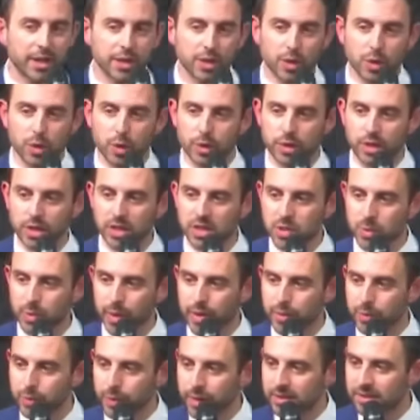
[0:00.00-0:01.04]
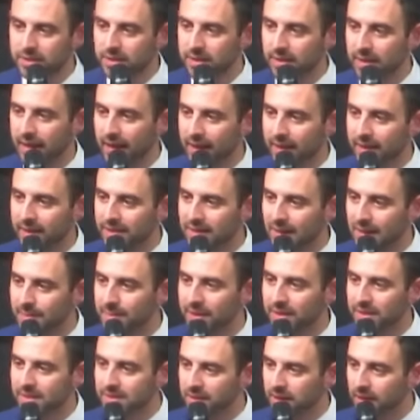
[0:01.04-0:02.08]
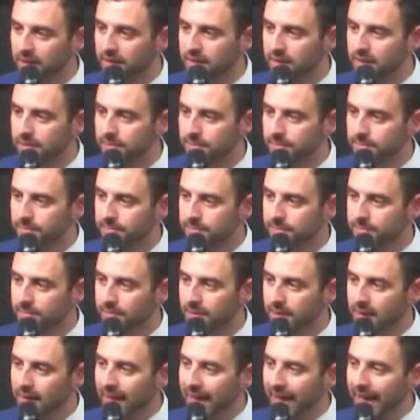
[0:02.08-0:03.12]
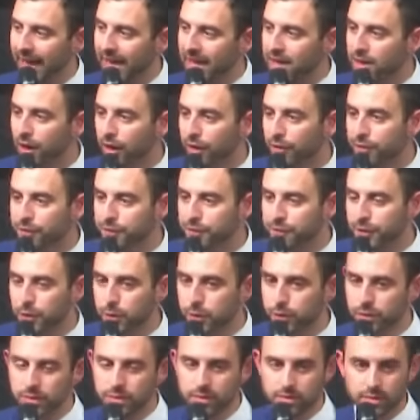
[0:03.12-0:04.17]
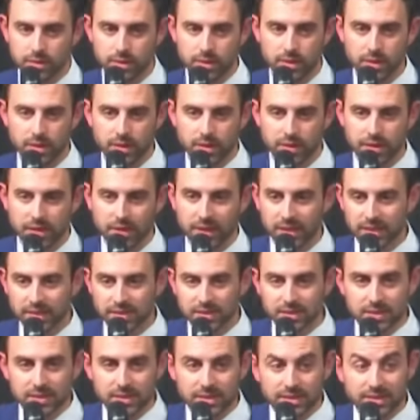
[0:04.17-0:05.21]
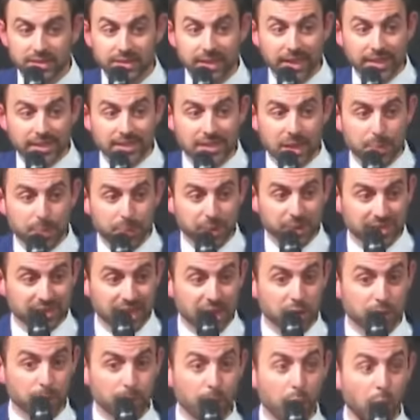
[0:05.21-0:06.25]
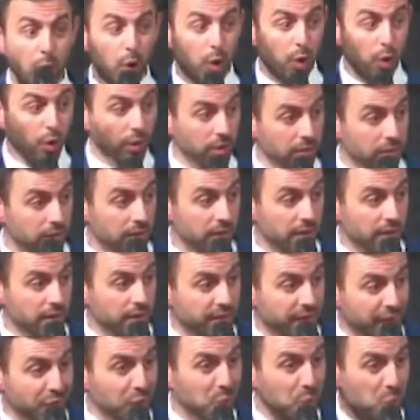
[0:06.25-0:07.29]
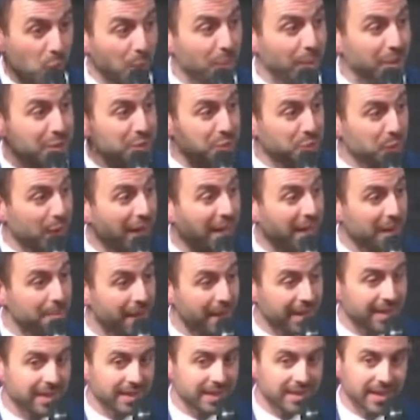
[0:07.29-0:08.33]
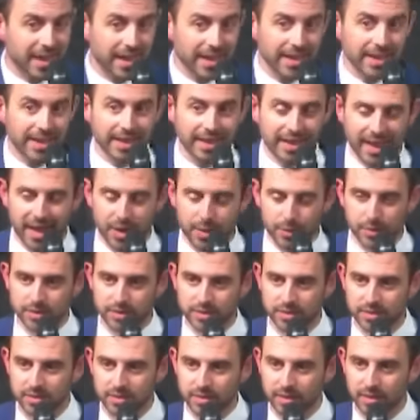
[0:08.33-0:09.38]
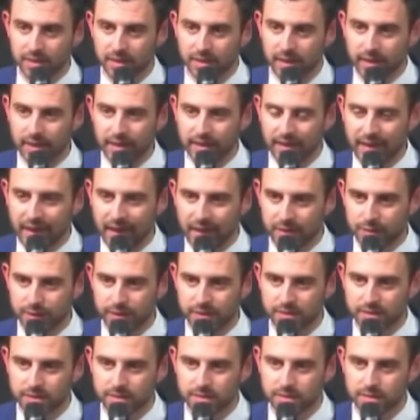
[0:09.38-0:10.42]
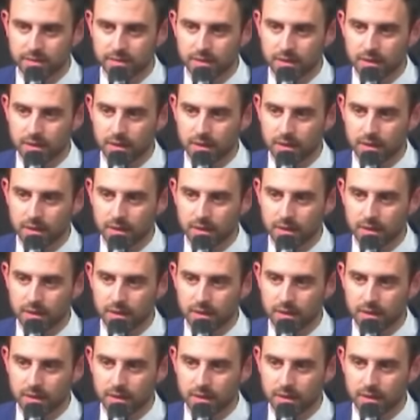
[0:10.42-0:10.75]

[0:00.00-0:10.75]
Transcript: And according to a recent academic study, enough food that it's 60% more than a woman's recommended daily allowance in calories.